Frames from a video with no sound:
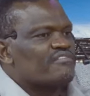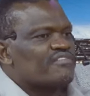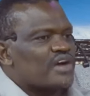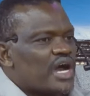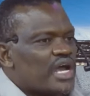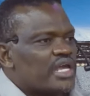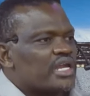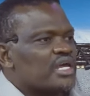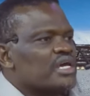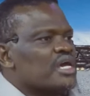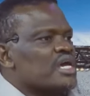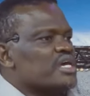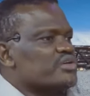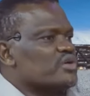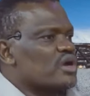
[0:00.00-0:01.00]
fine.
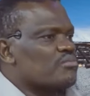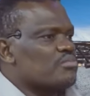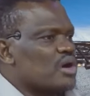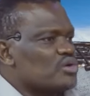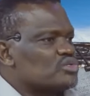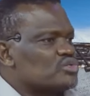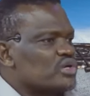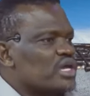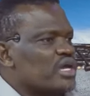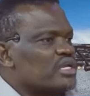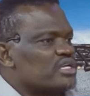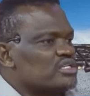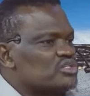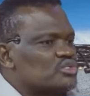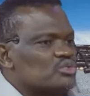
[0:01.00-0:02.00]
You're about to get
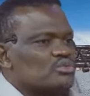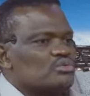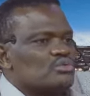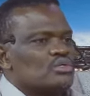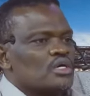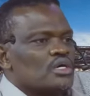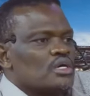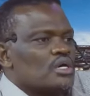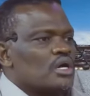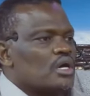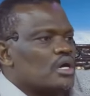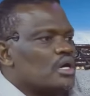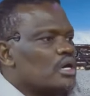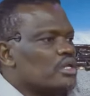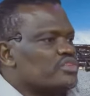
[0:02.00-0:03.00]
into
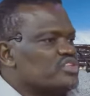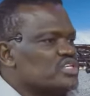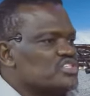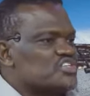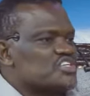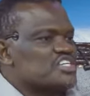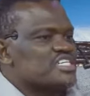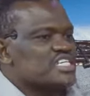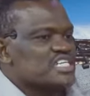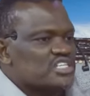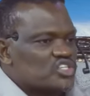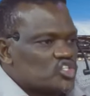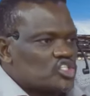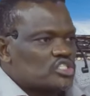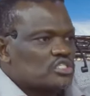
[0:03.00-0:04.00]
this
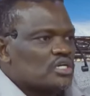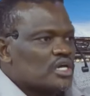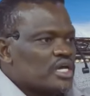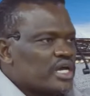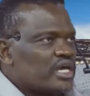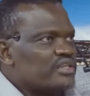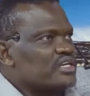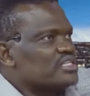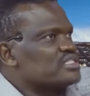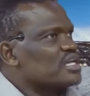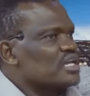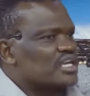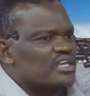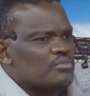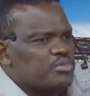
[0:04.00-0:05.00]
ditch. And they're
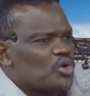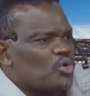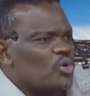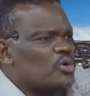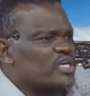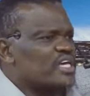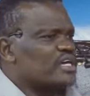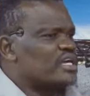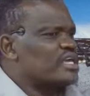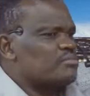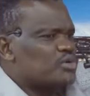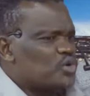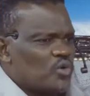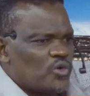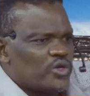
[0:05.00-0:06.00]
saying, keep going,
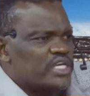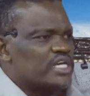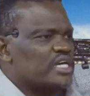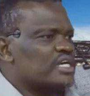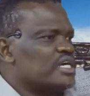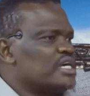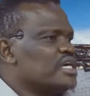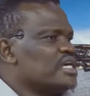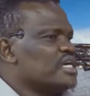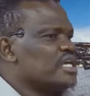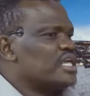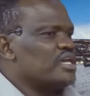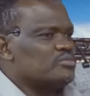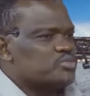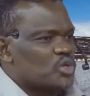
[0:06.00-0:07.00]
keep going,
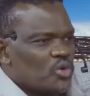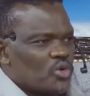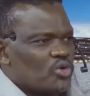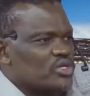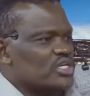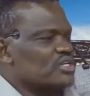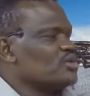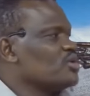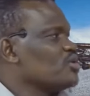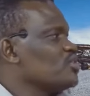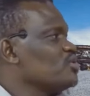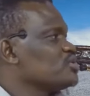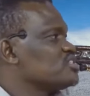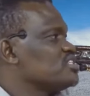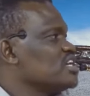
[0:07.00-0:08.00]
keep going. You know
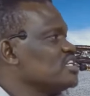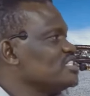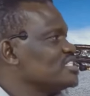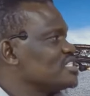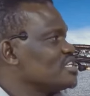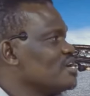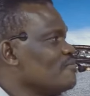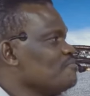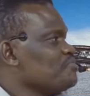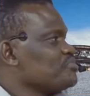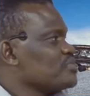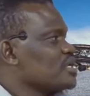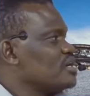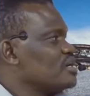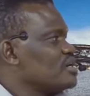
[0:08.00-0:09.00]
those days,
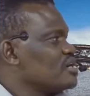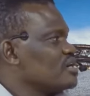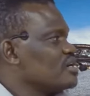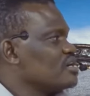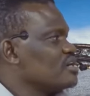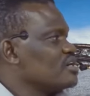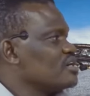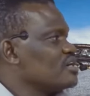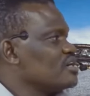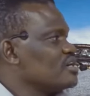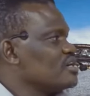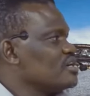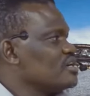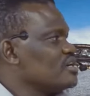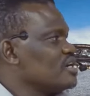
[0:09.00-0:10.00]

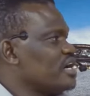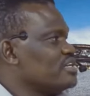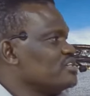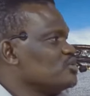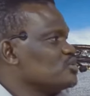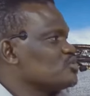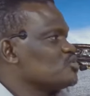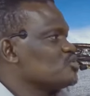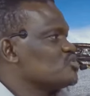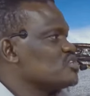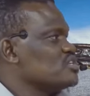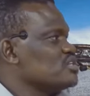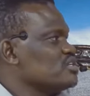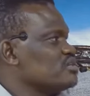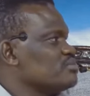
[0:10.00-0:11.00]
I used to
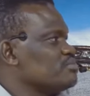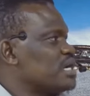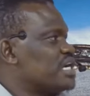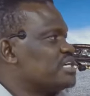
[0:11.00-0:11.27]
see my